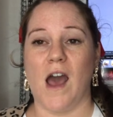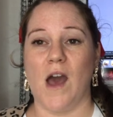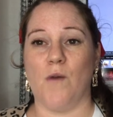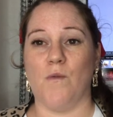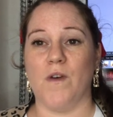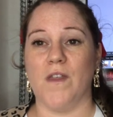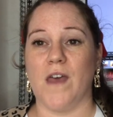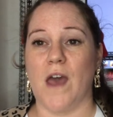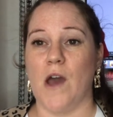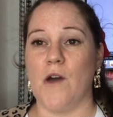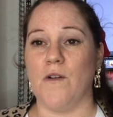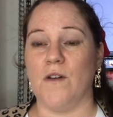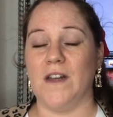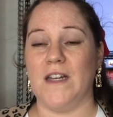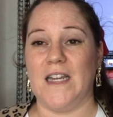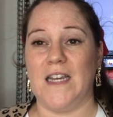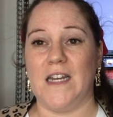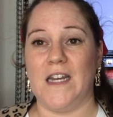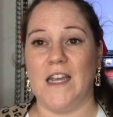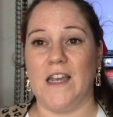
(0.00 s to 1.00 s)
without
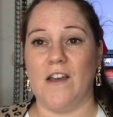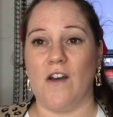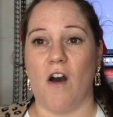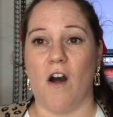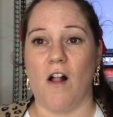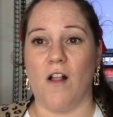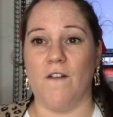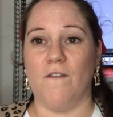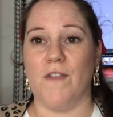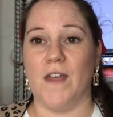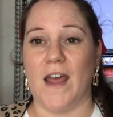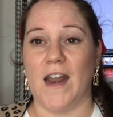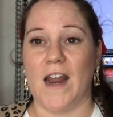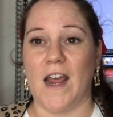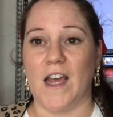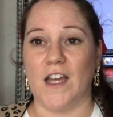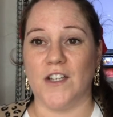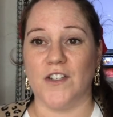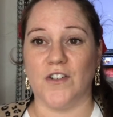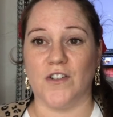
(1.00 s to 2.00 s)
needing all of that
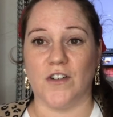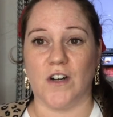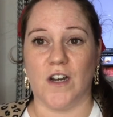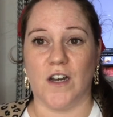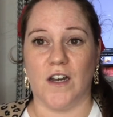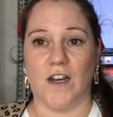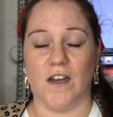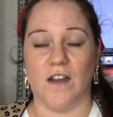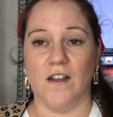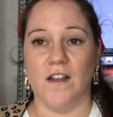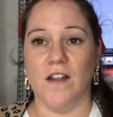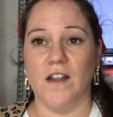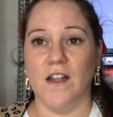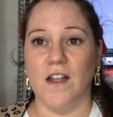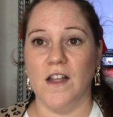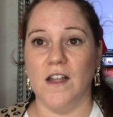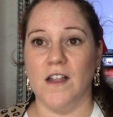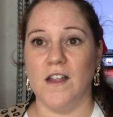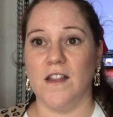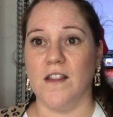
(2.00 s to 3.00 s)
extra
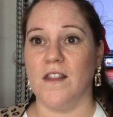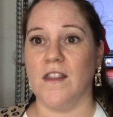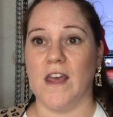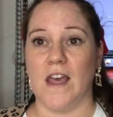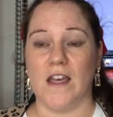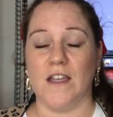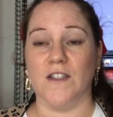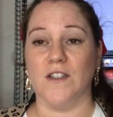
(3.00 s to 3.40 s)
thing.